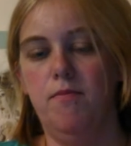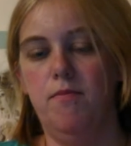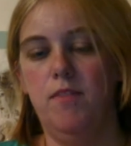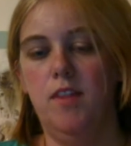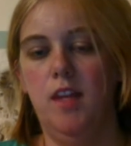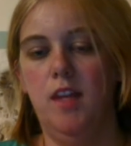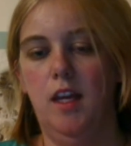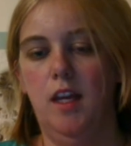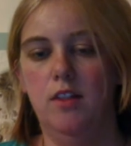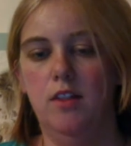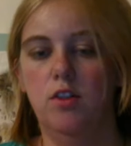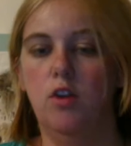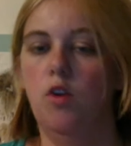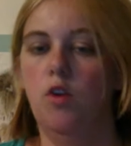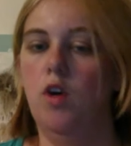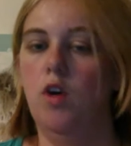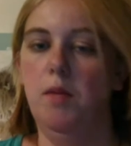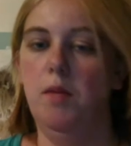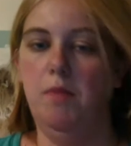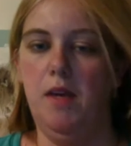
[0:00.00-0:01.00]
things are
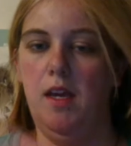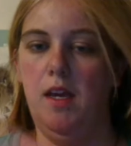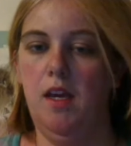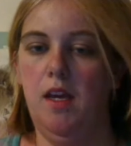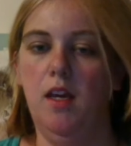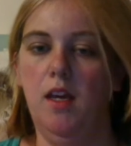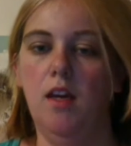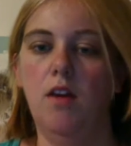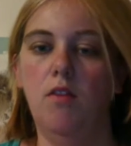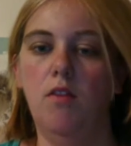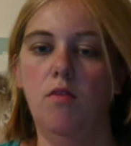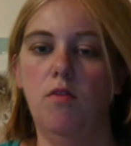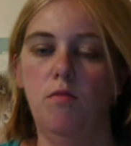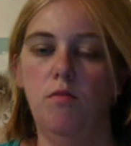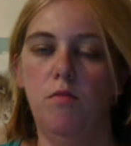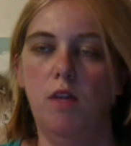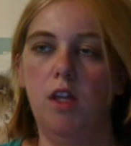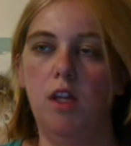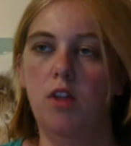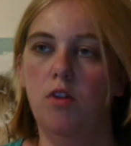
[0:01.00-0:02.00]
going to be
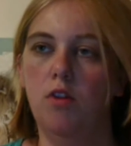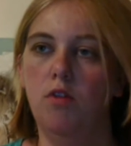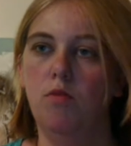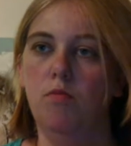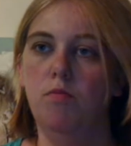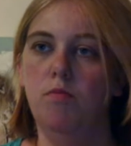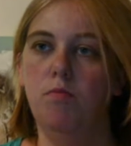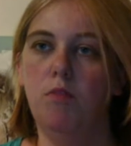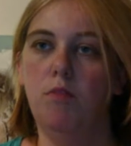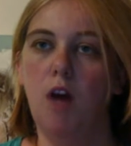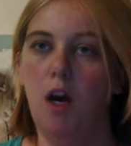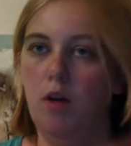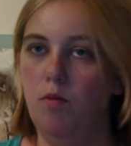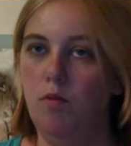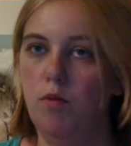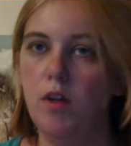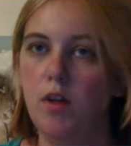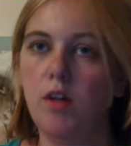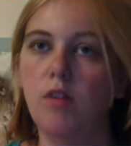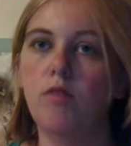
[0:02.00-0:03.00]
either gotten
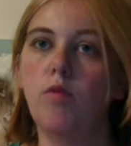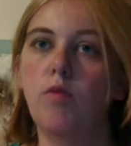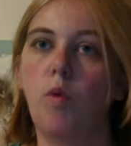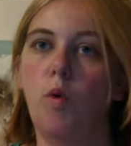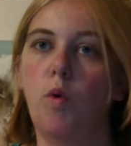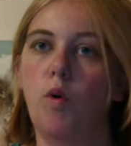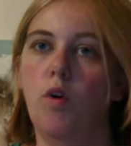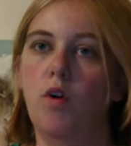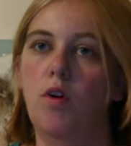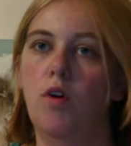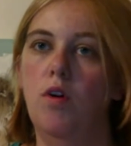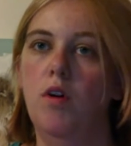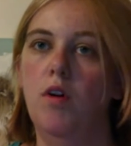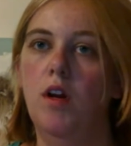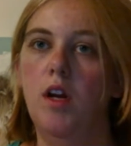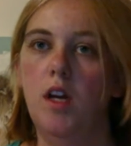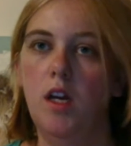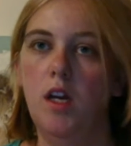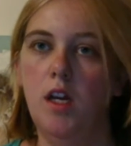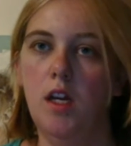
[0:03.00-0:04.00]
rid of or
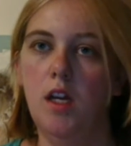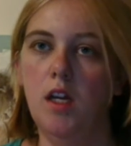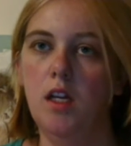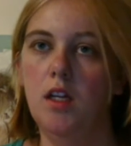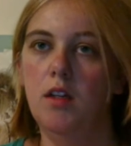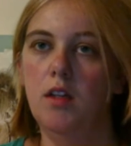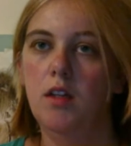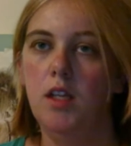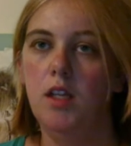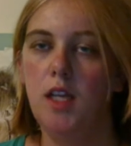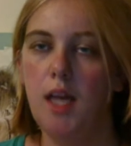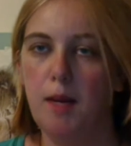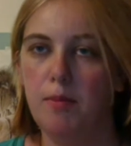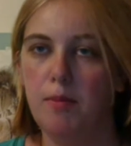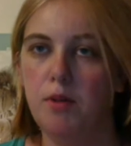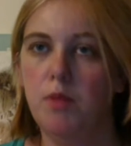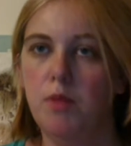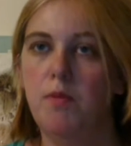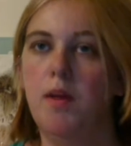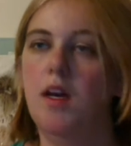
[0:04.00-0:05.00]

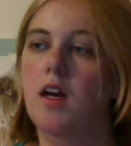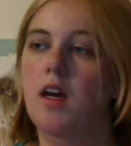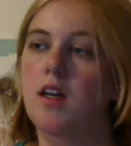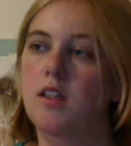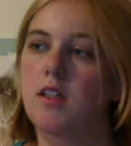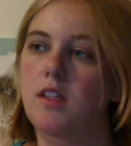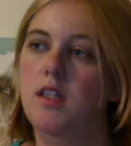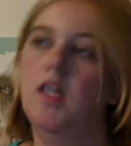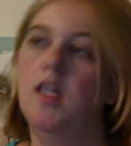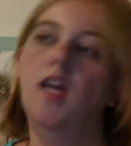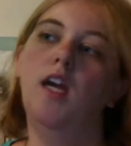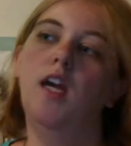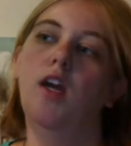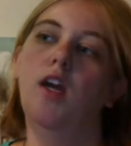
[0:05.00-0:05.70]
kept because they